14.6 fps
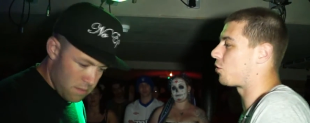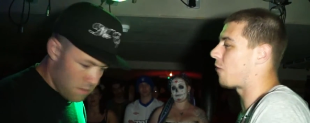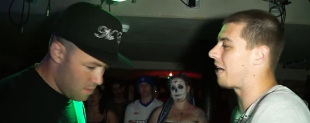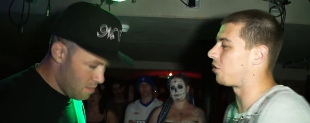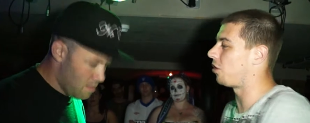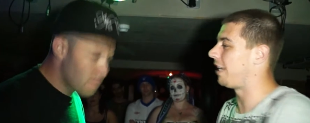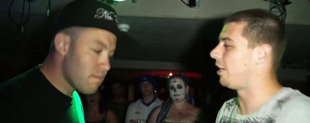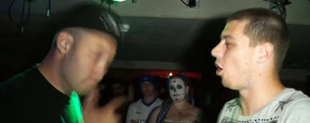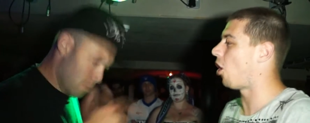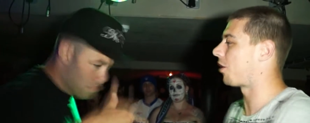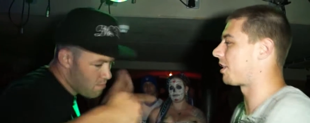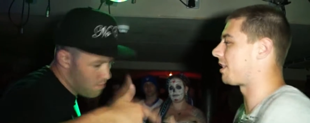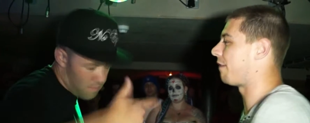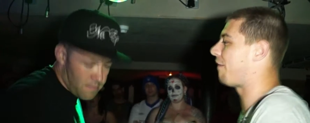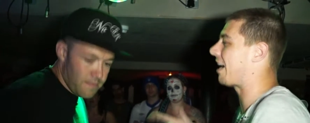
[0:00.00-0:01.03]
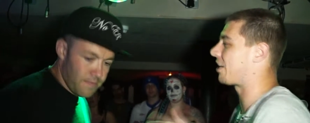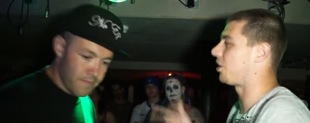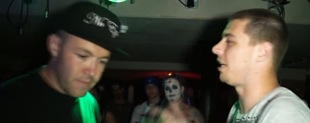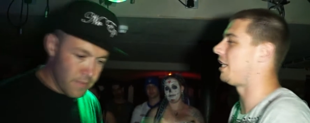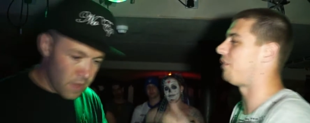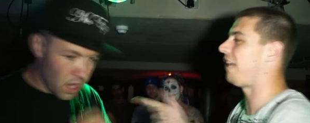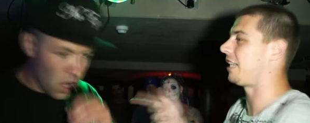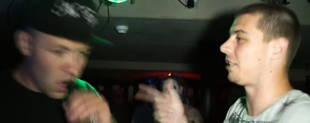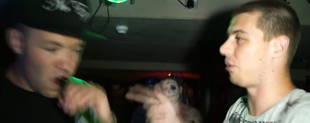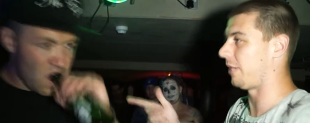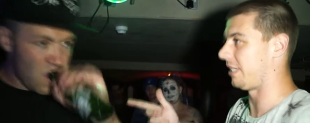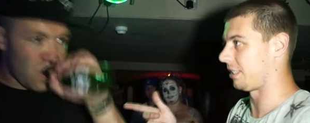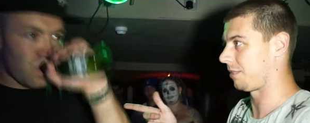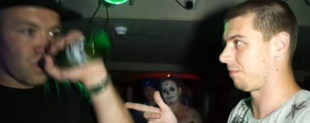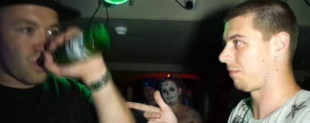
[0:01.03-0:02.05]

Speaker 1: straddle in order to fashion his victories.